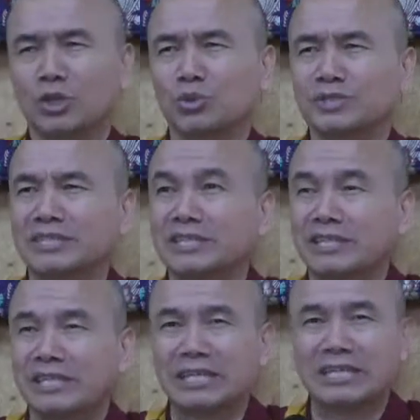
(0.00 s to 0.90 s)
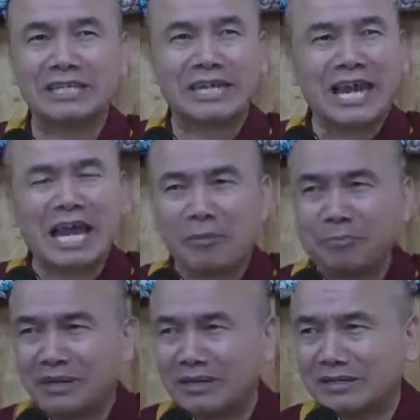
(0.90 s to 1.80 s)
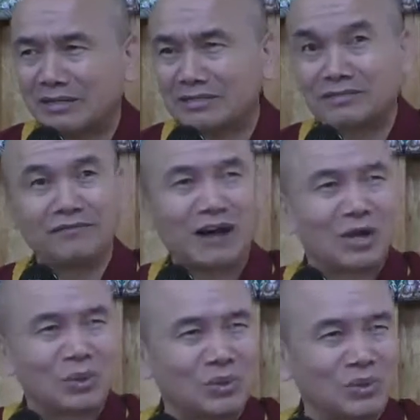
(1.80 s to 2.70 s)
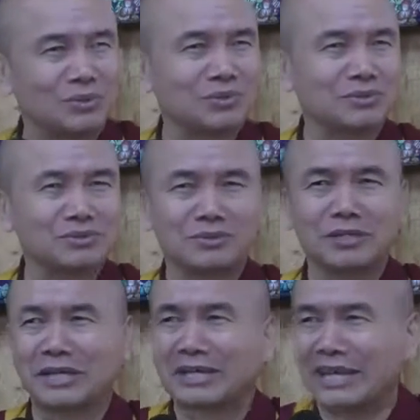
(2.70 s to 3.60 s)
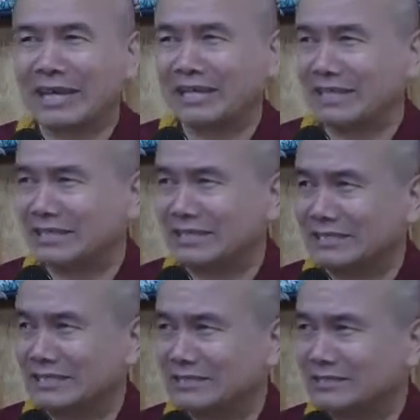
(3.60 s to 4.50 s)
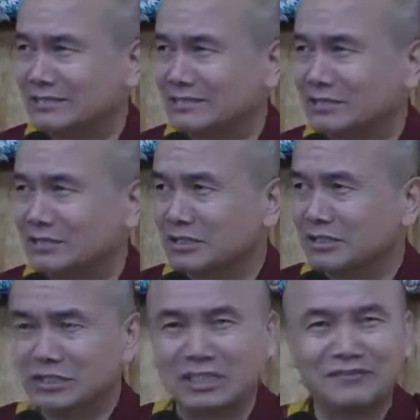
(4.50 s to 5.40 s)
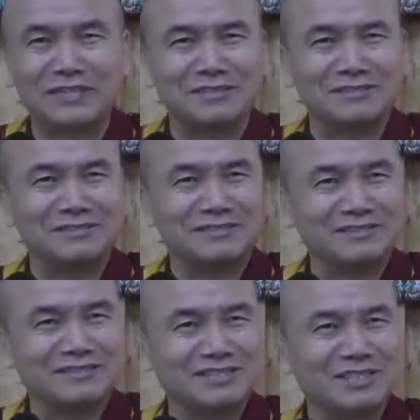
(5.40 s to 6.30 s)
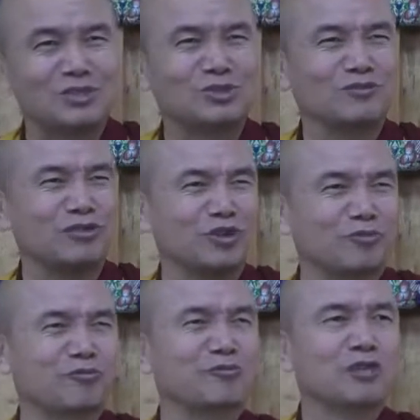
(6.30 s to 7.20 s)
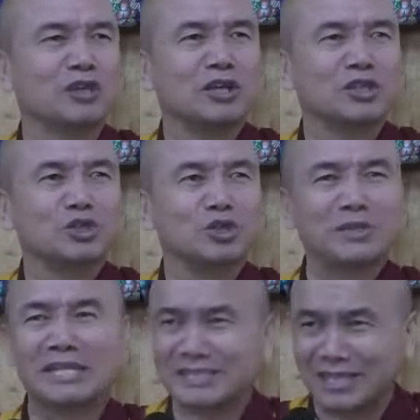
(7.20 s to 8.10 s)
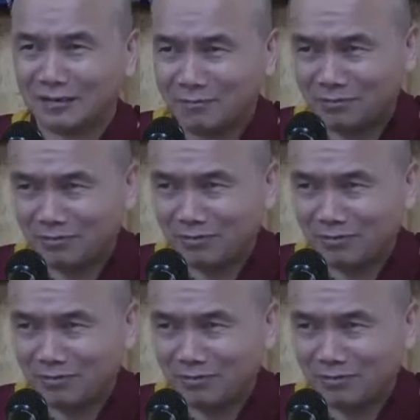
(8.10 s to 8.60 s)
you see the emperors, pharaohs, kings, chieftains, and so forth. So their son